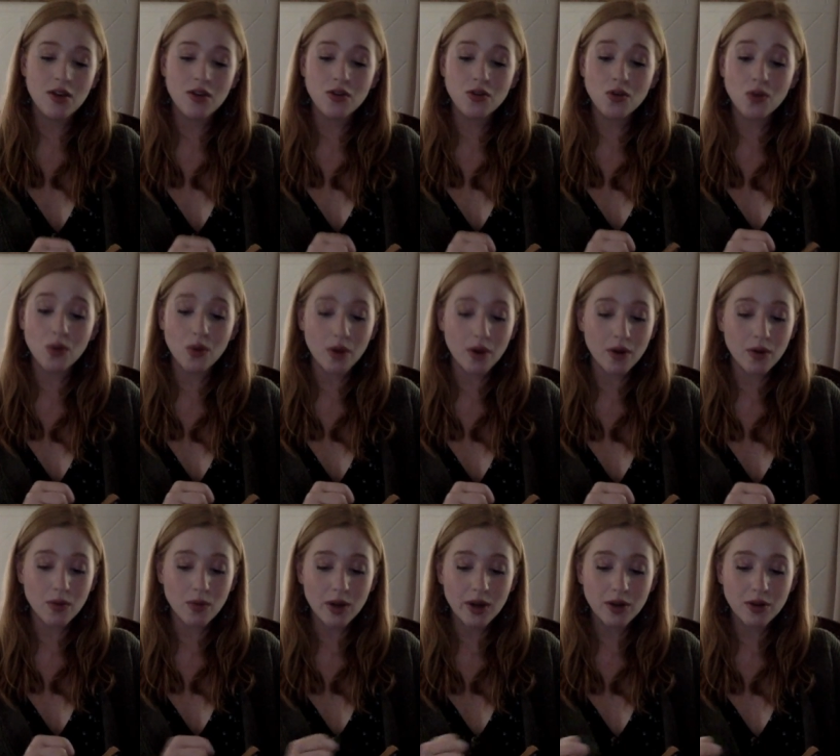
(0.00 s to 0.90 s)
nor
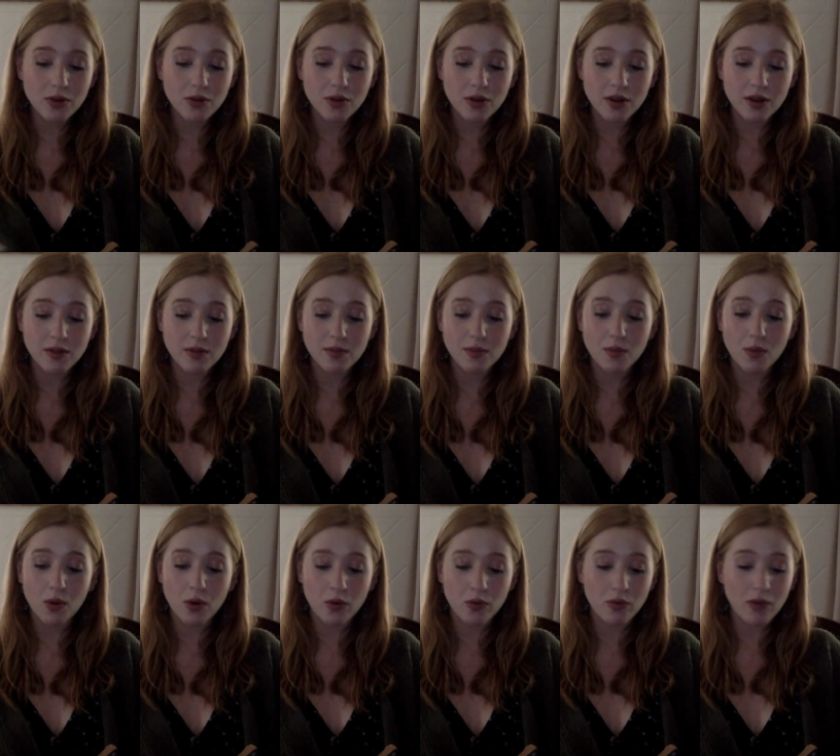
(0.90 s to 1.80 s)
one who could
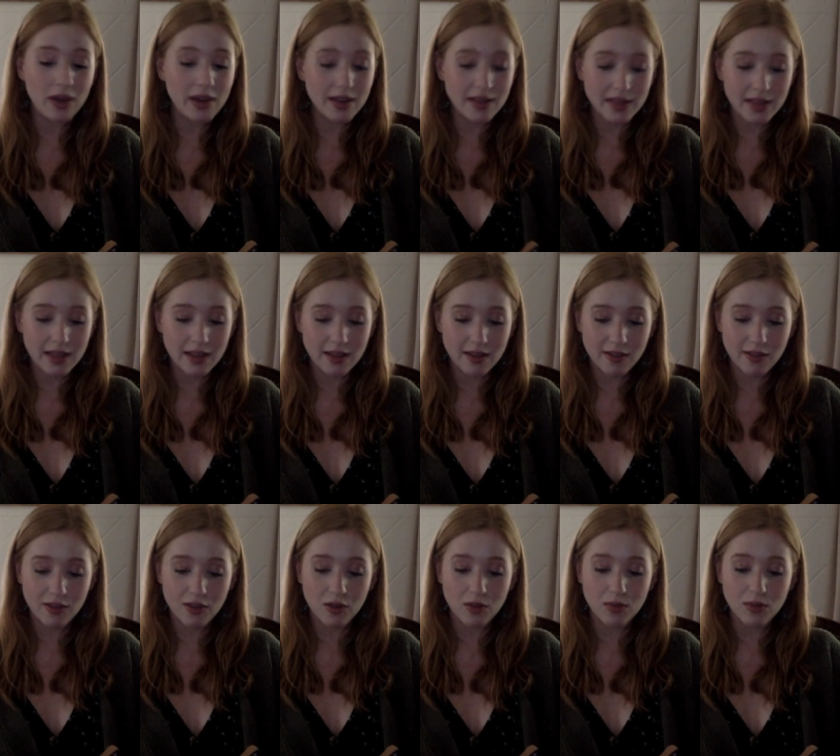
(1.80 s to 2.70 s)
more readily
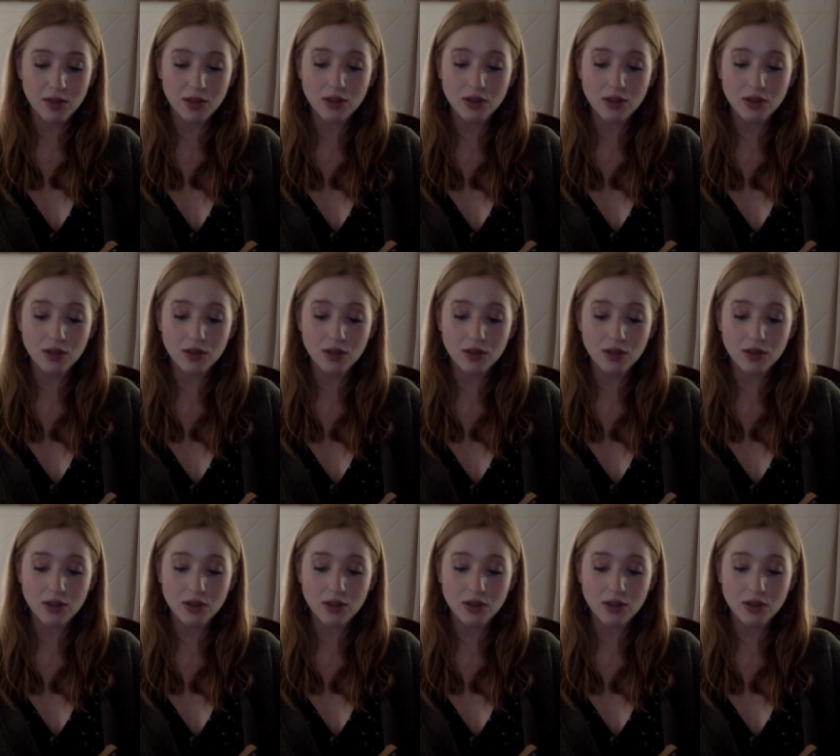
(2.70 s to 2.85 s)
assume the